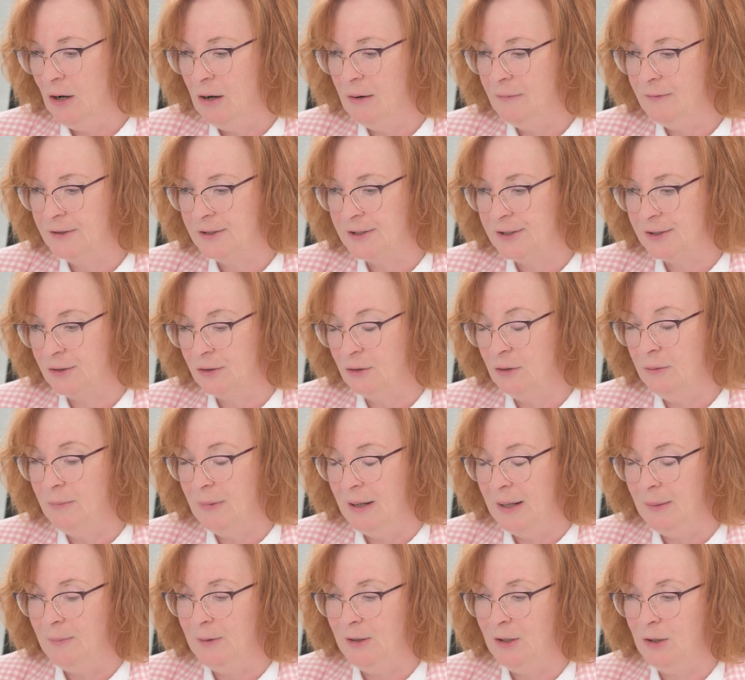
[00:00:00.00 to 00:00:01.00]
officer,
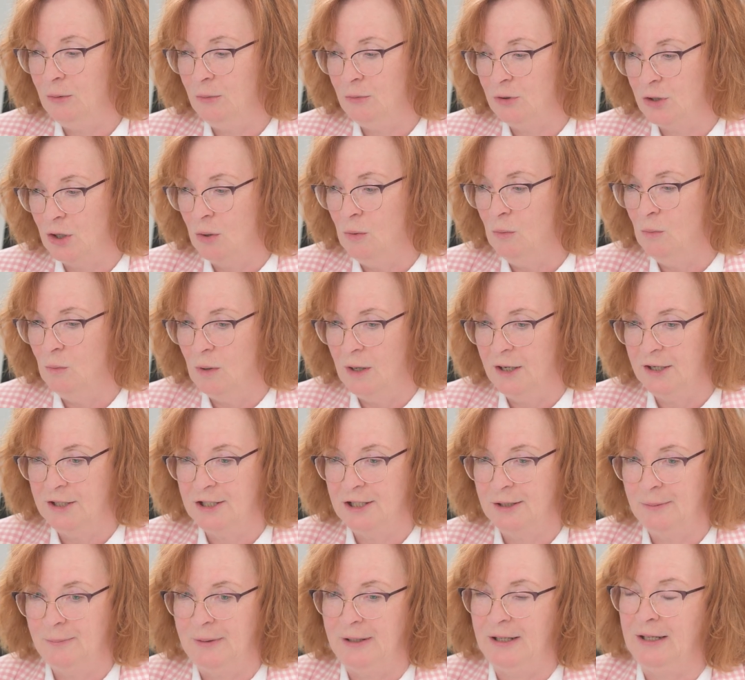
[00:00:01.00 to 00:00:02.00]
maybe you don't want
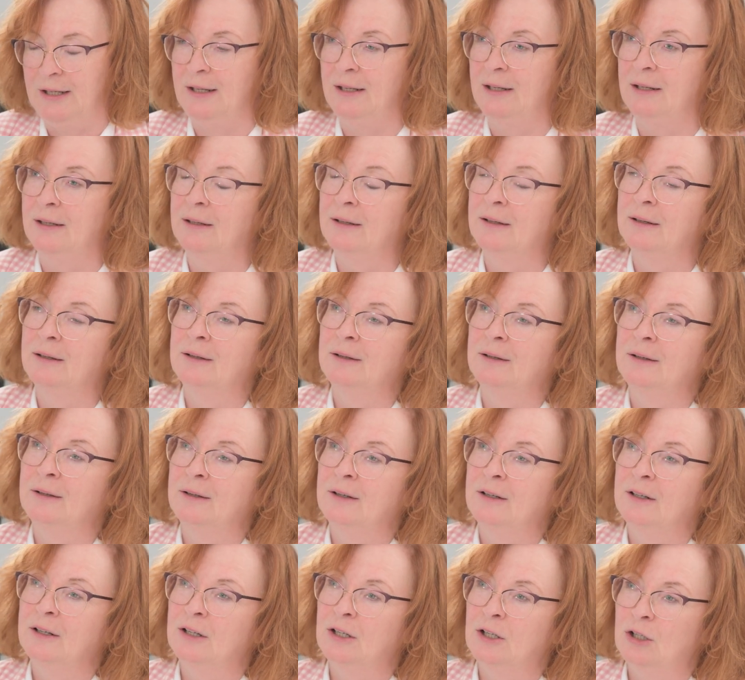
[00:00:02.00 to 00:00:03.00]
to be
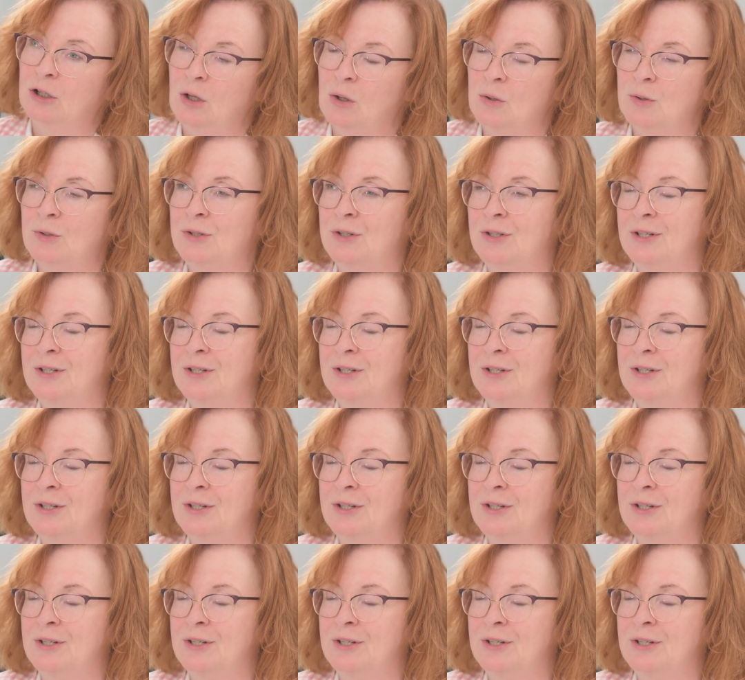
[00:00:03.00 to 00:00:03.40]
close